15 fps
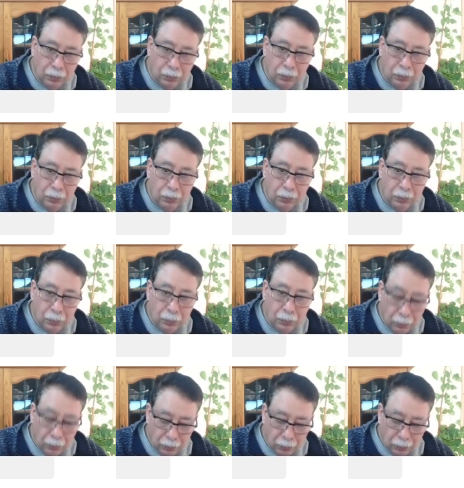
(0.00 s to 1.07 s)

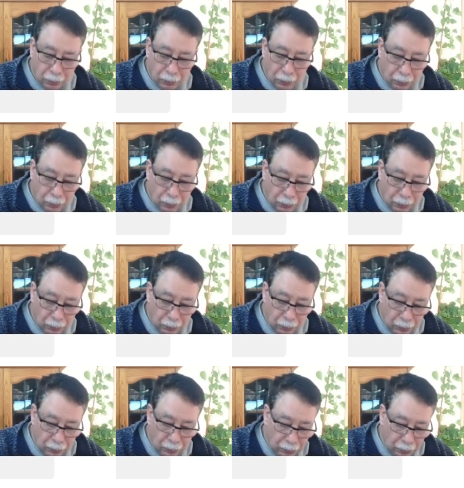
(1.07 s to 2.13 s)

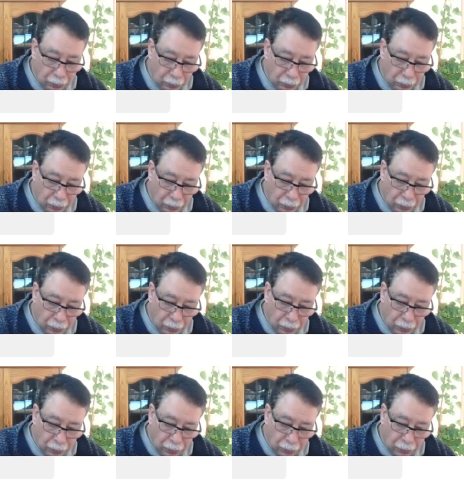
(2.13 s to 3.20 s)

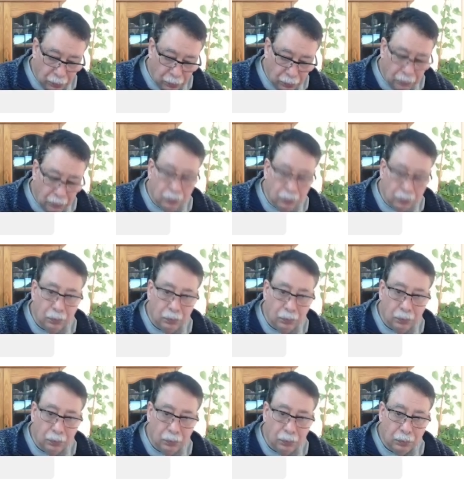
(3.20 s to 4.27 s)

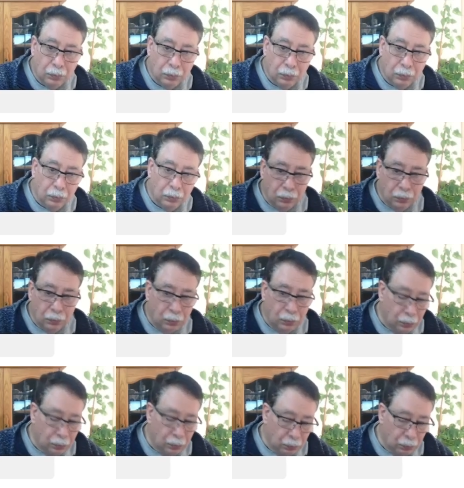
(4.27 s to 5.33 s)

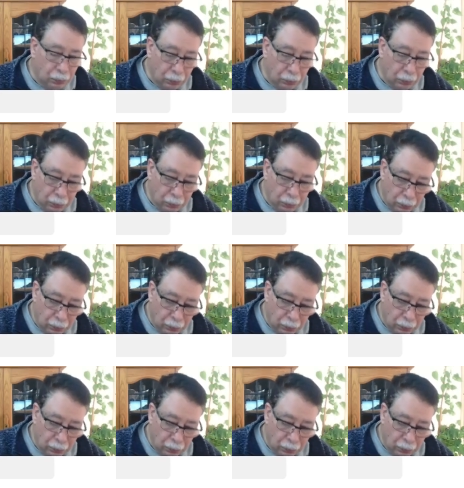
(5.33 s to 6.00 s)
No one is speaking in this clip.